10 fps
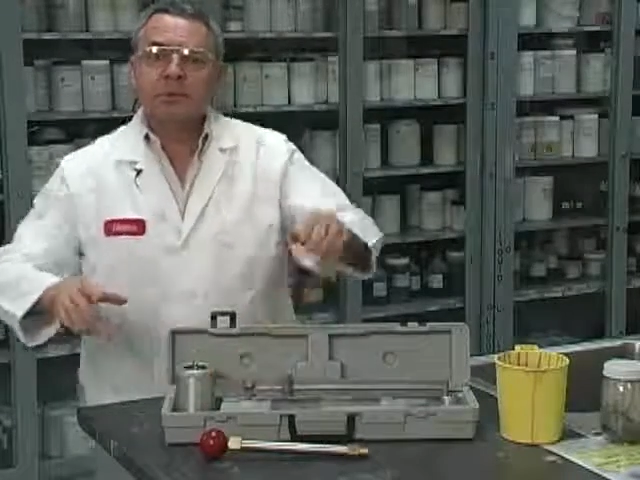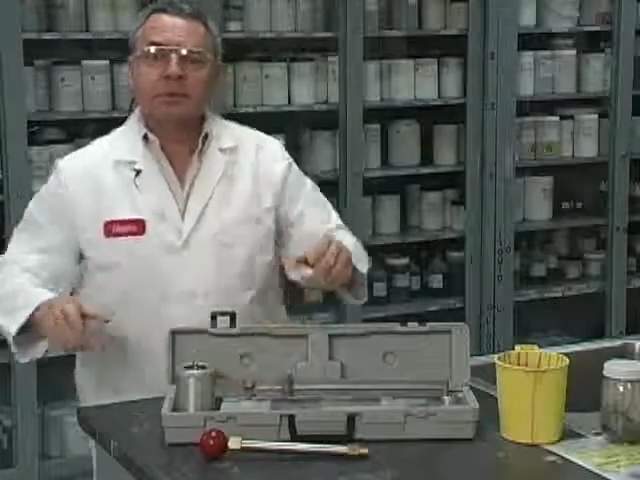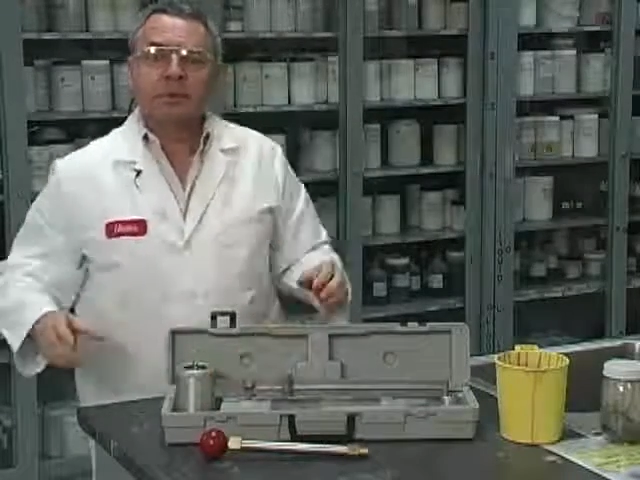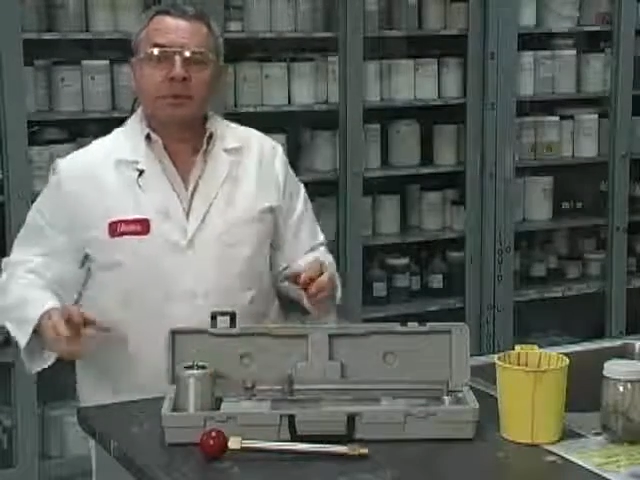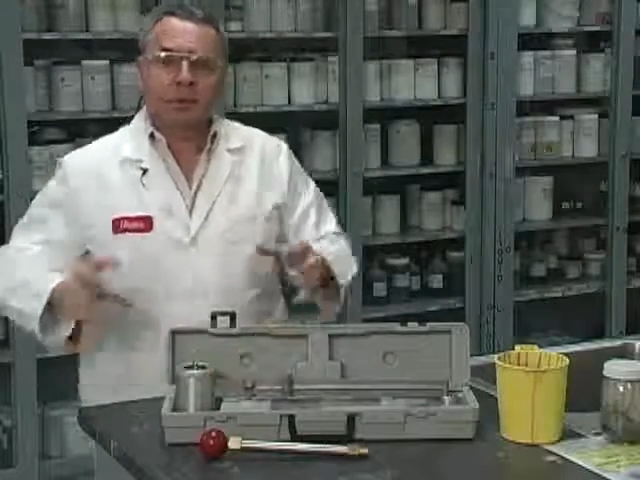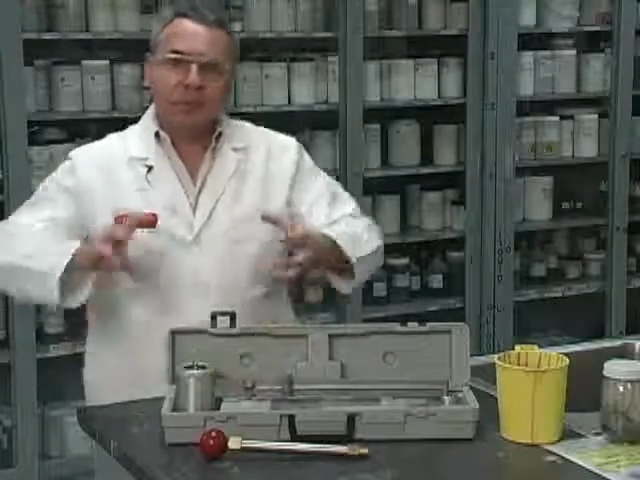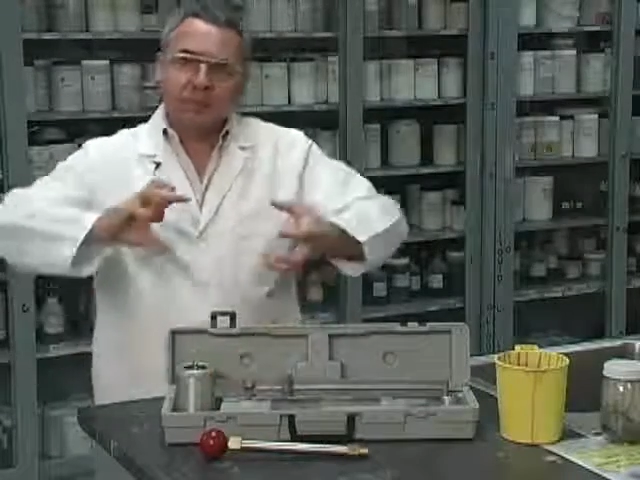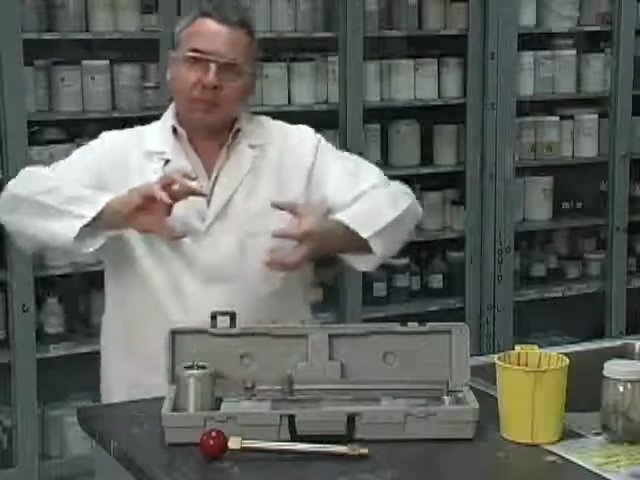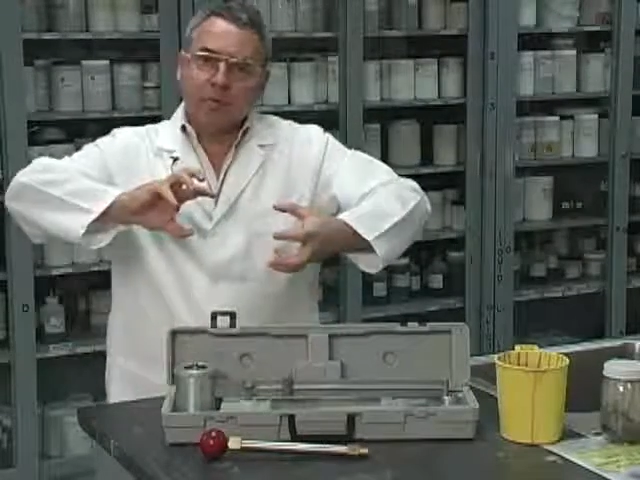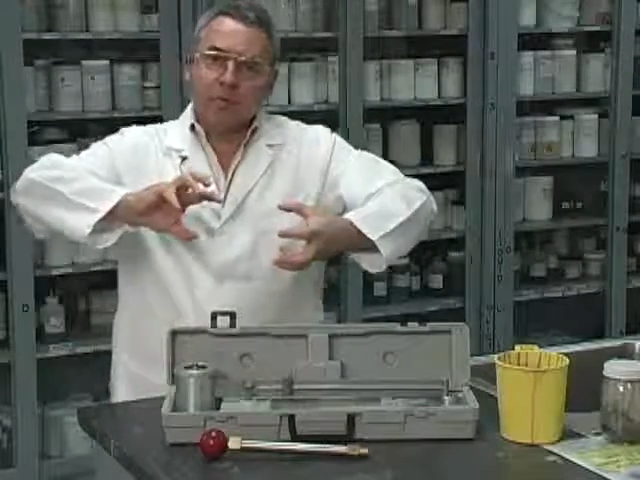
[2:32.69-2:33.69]
You don't have to
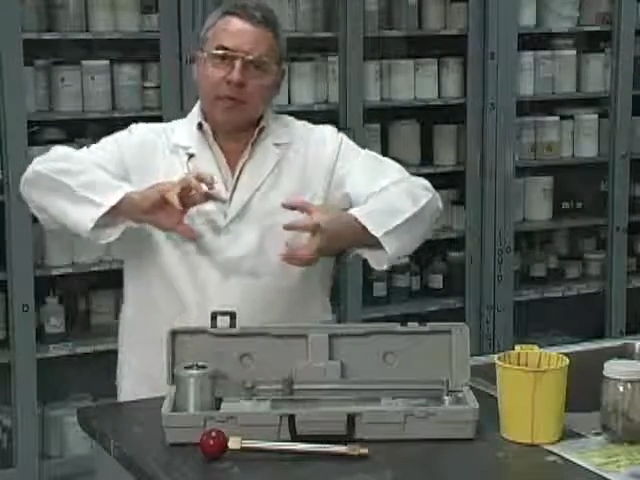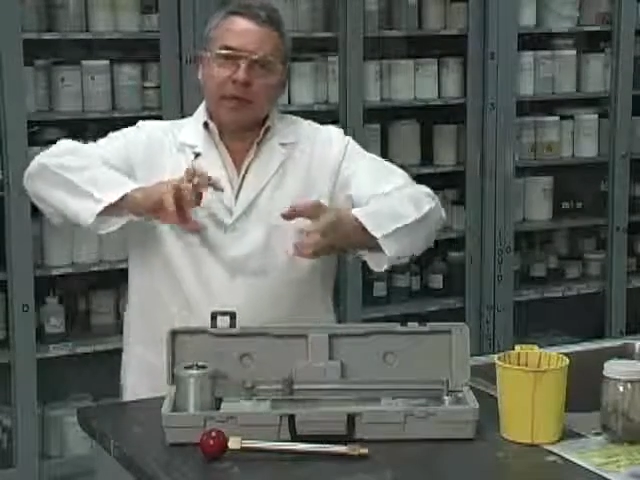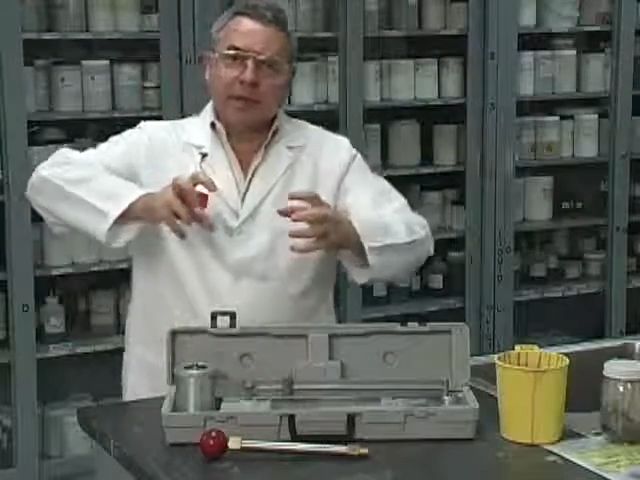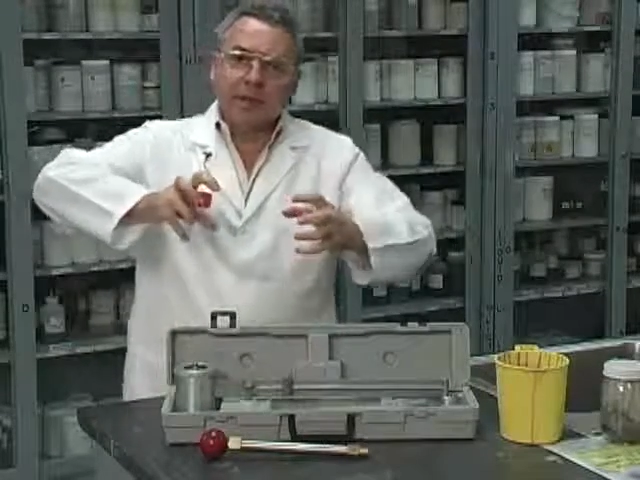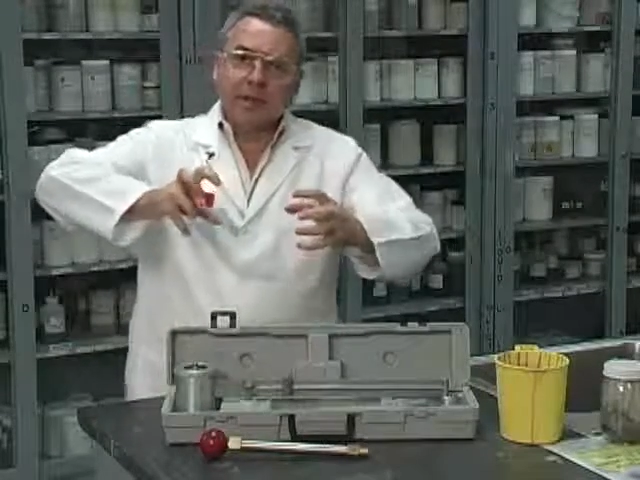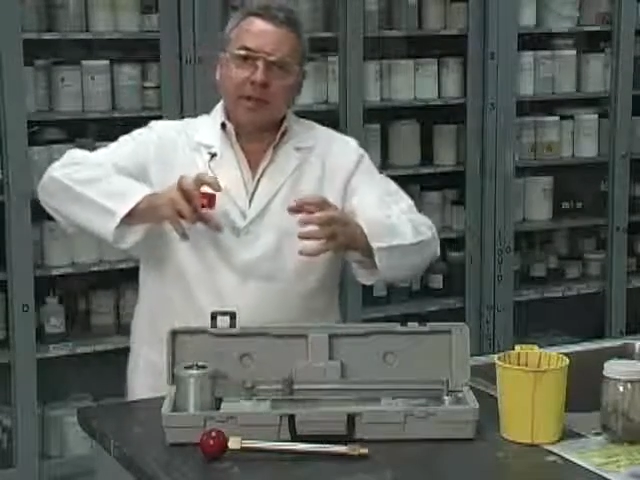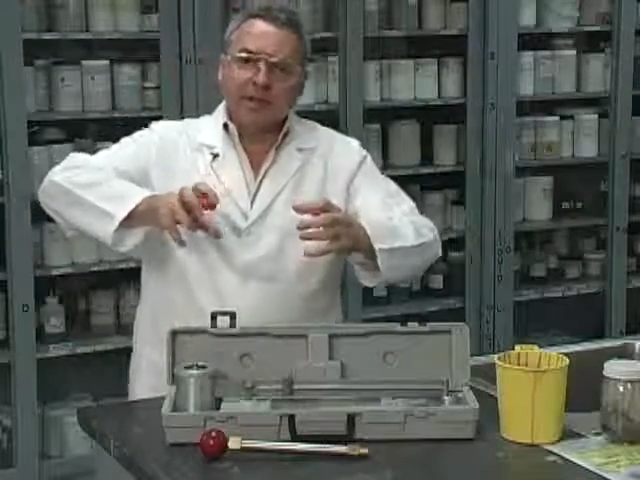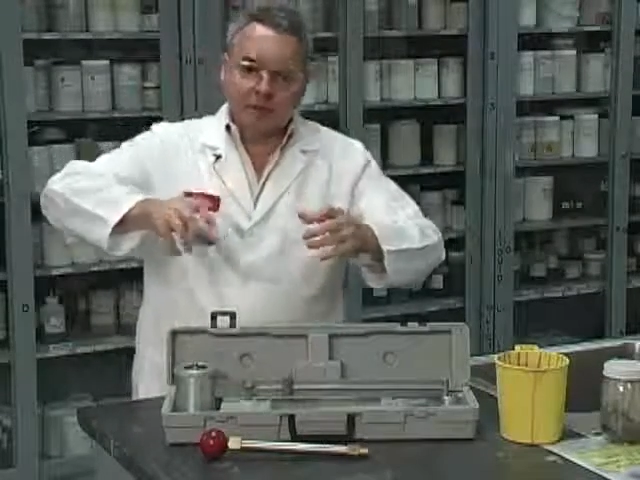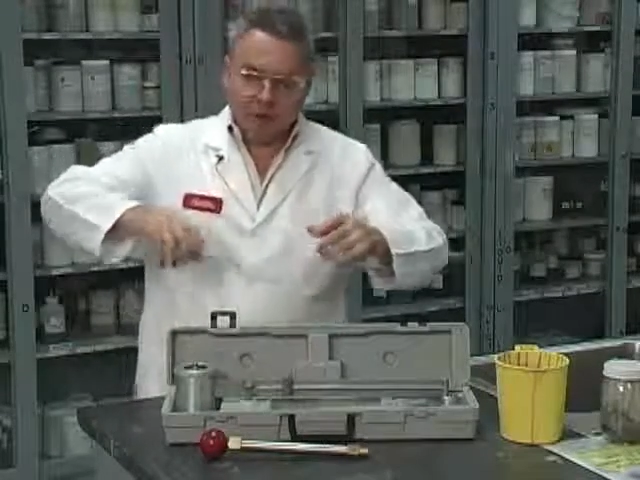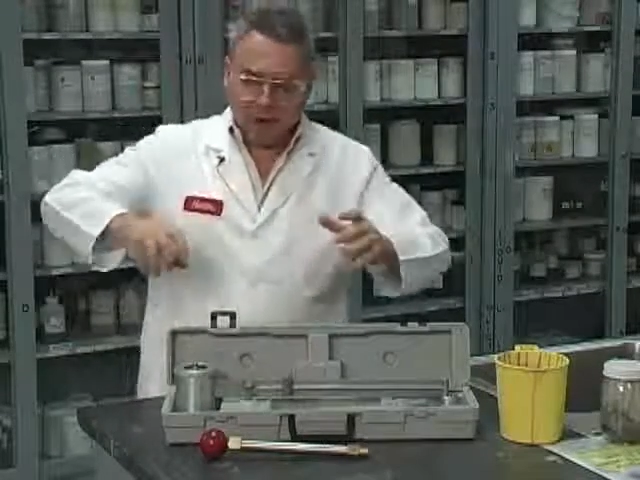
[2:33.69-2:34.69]
do it in an
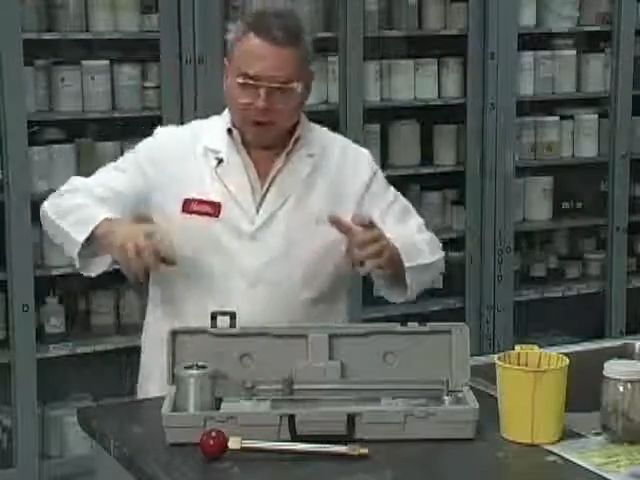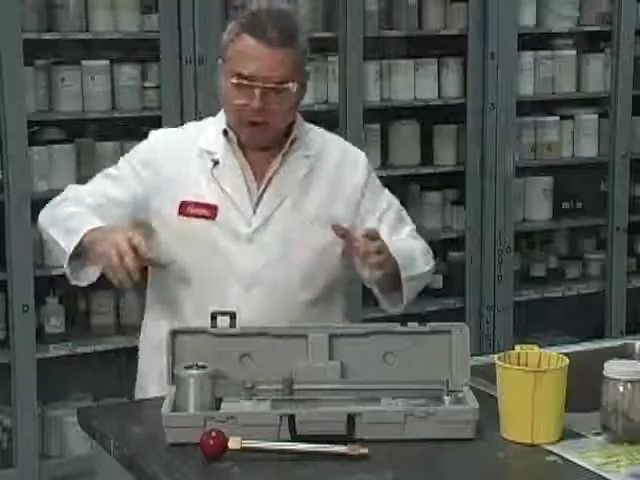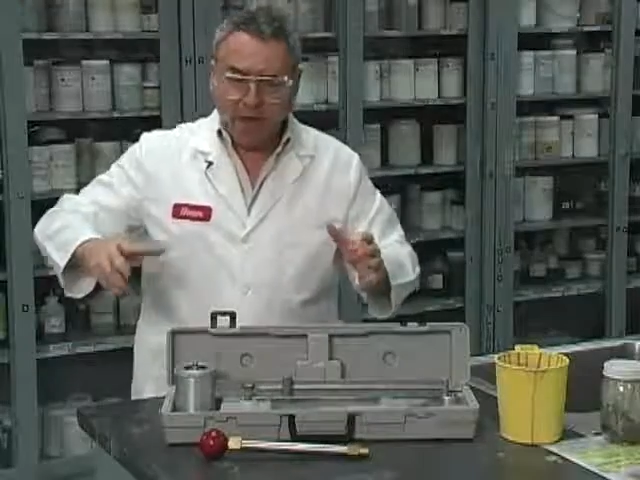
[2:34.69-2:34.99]
industrial way.